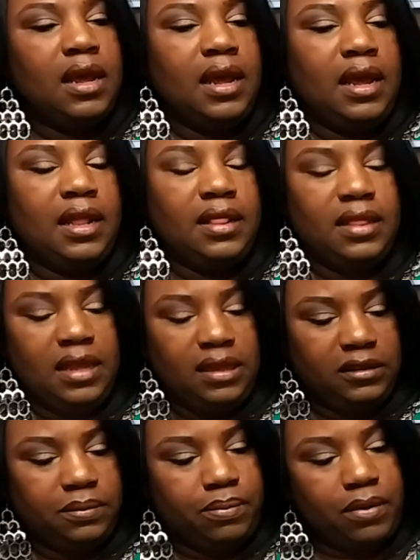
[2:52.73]
And
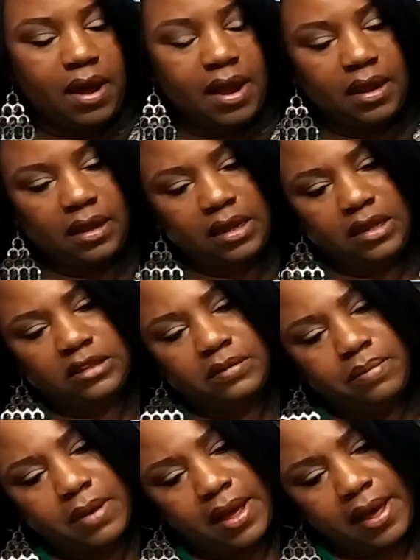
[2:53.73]
this product is
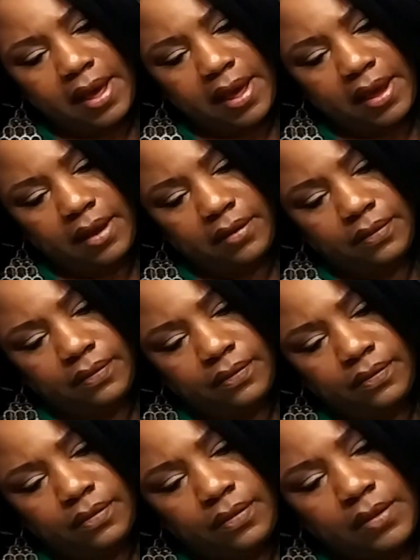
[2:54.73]
by
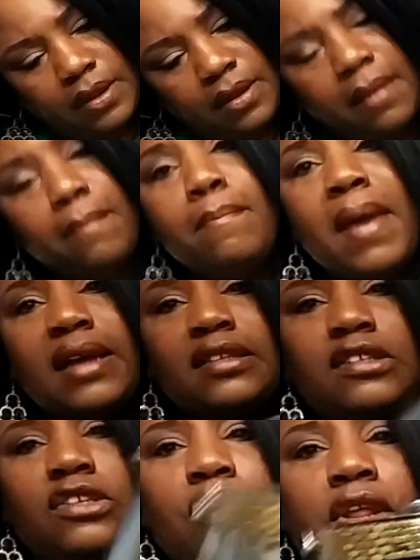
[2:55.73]
Max
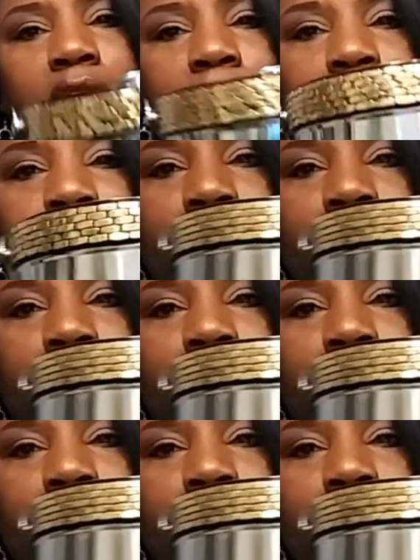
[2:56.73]
Studio.